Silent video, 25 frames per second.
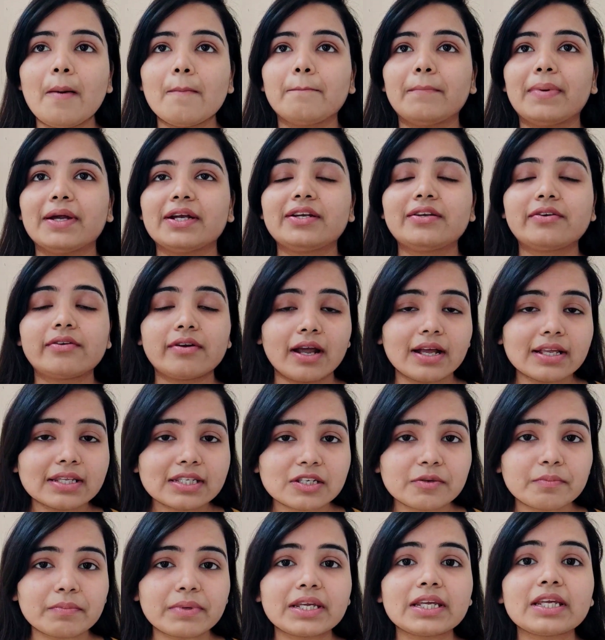But
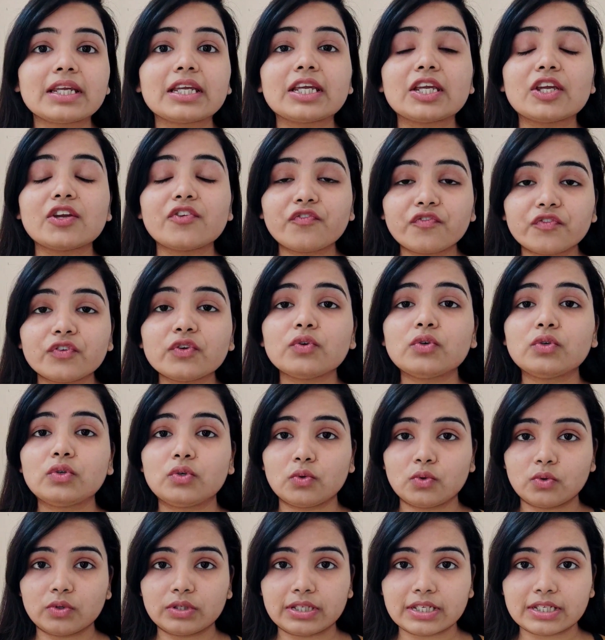trust me, if you
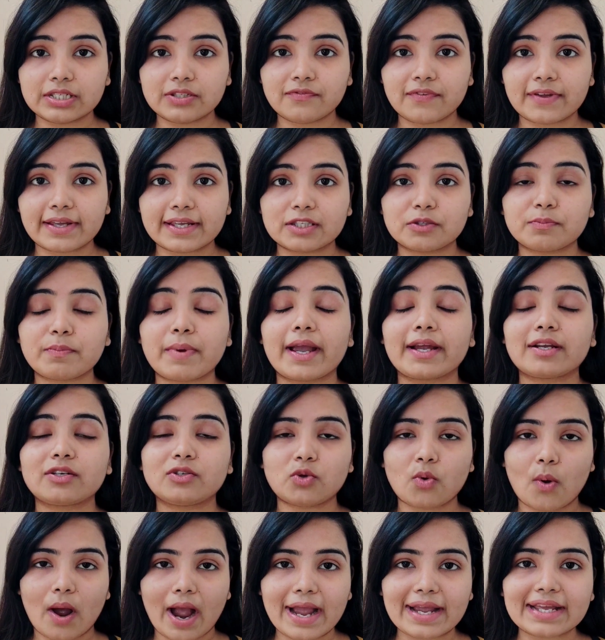do this face pack
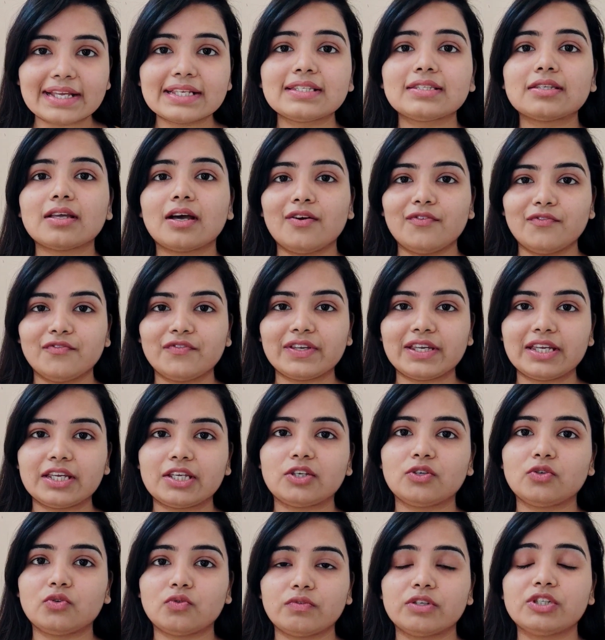twice a week,
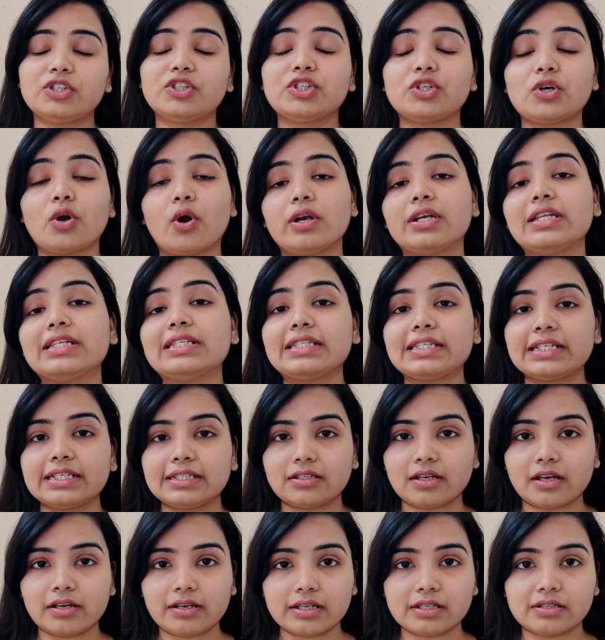you will surely see
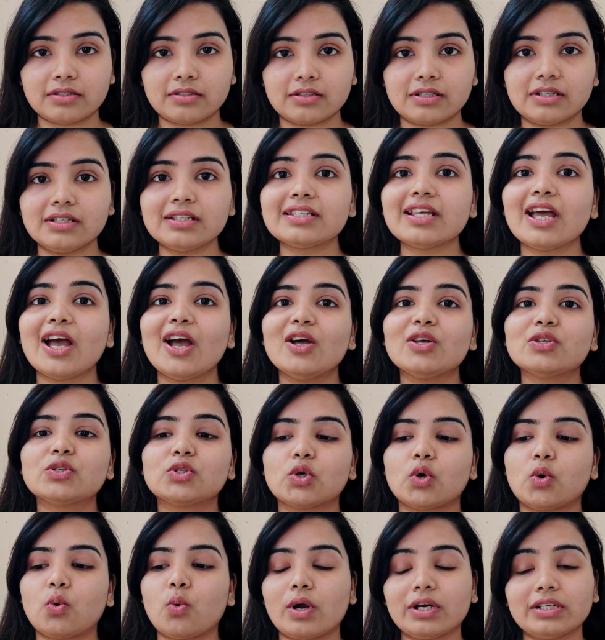the results.
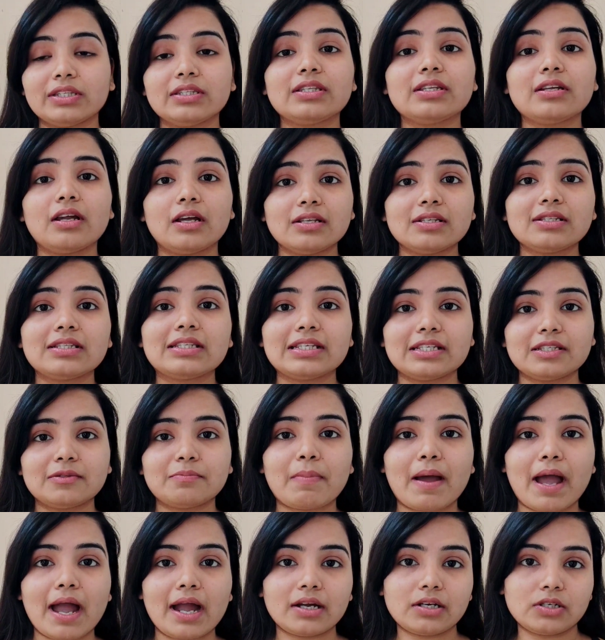So what does this
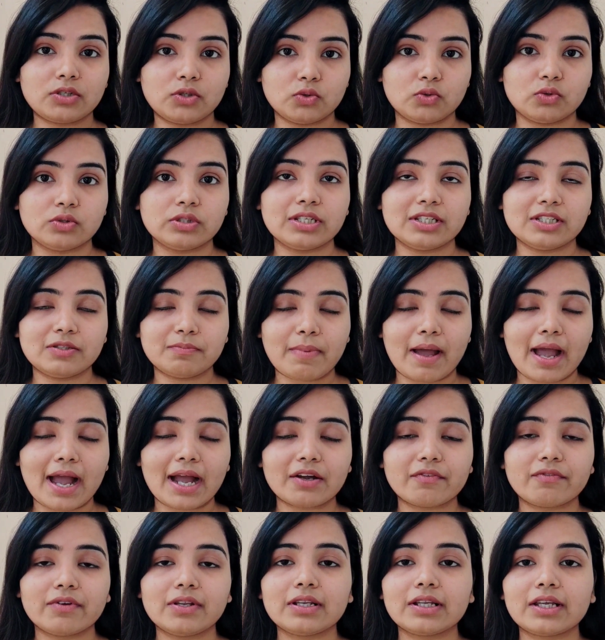pack do? This
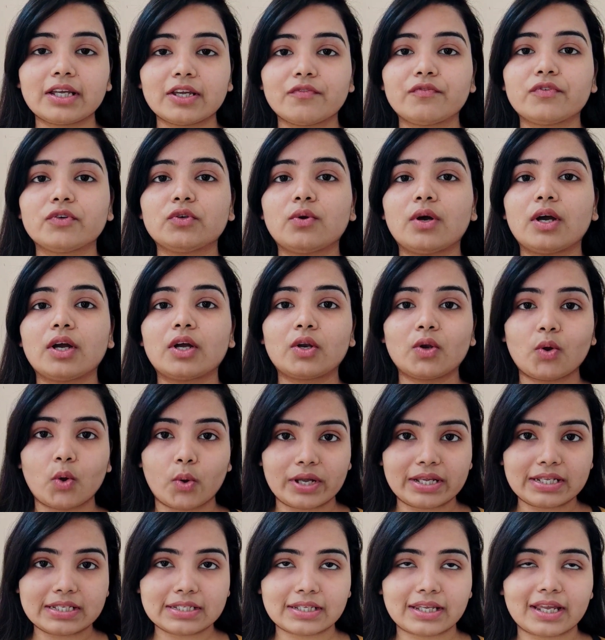pack will give you a
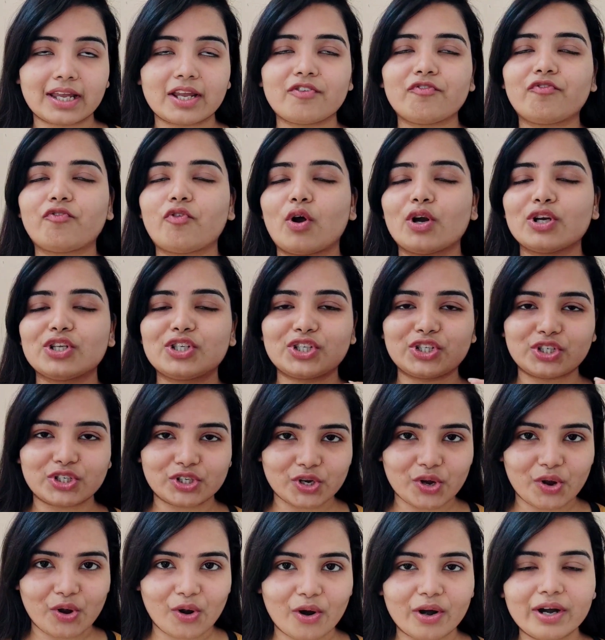glowy skin for
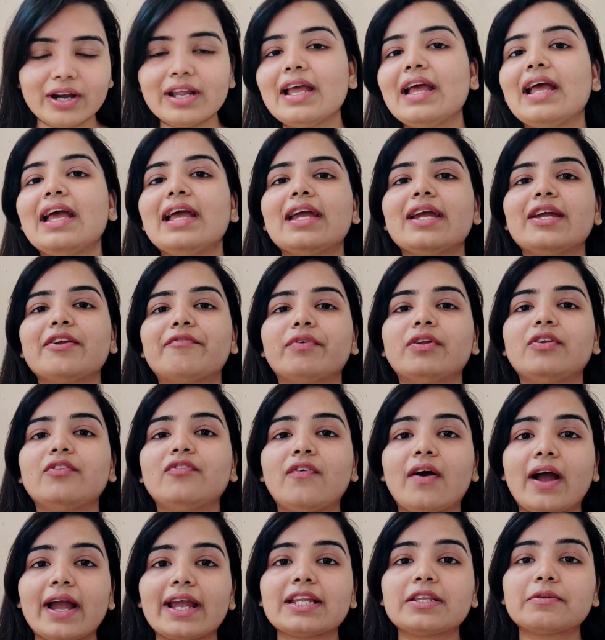sure. It will
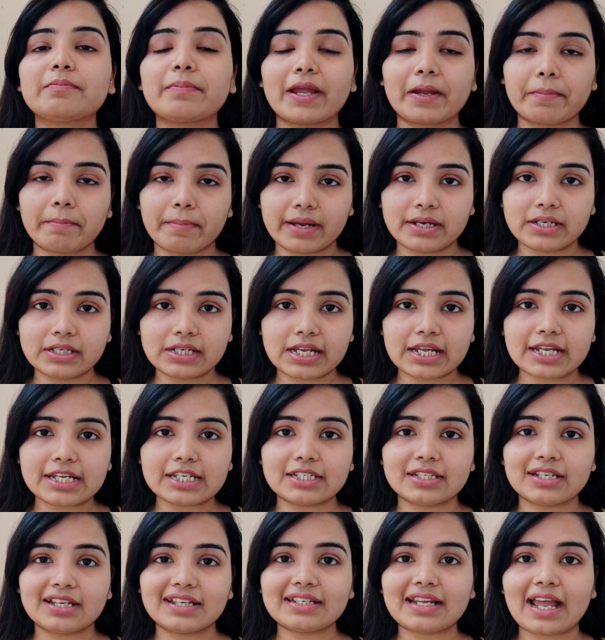fight
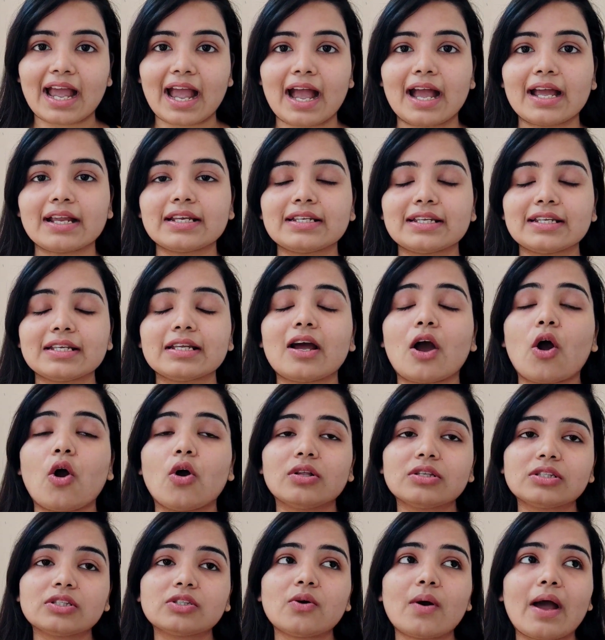pigmentation and it
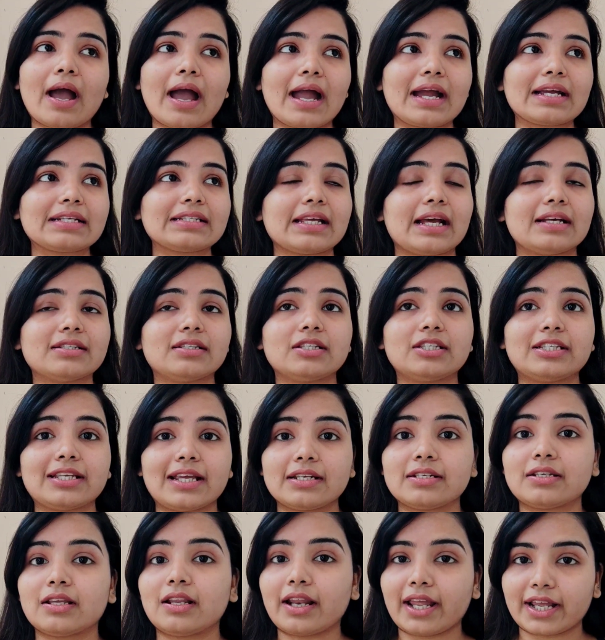also acts as a
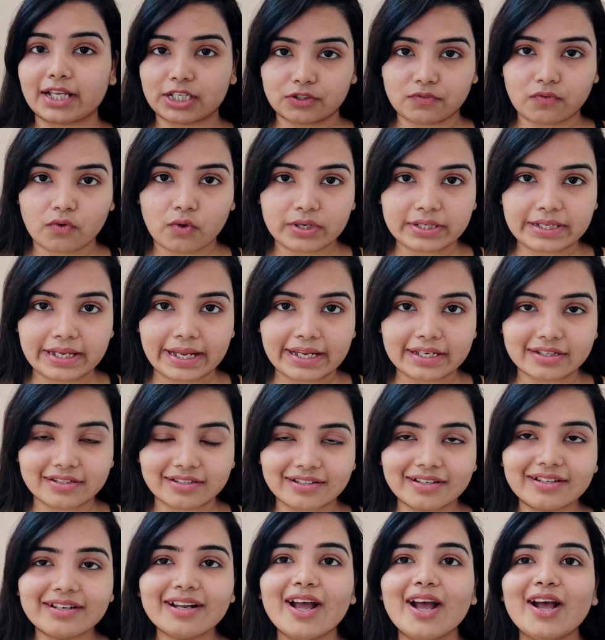gentle
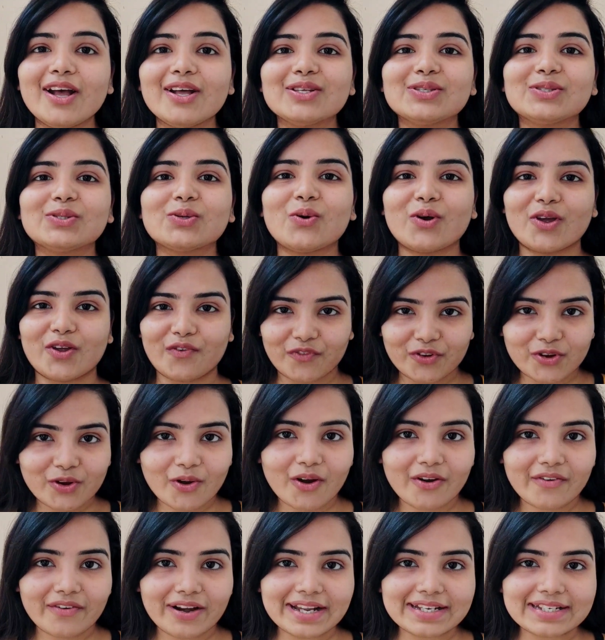exfoliator. So if you
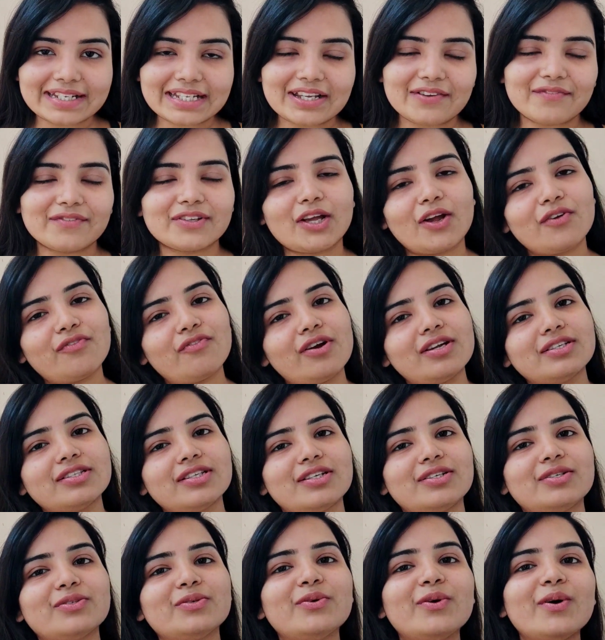are ready, without further
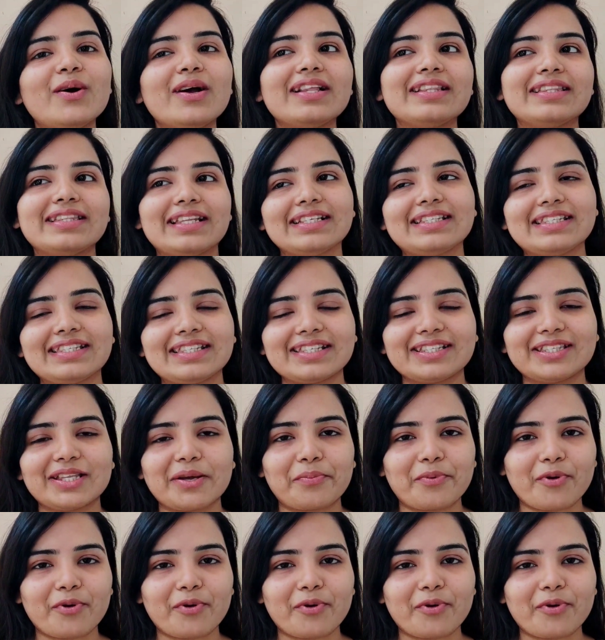ado, let's see the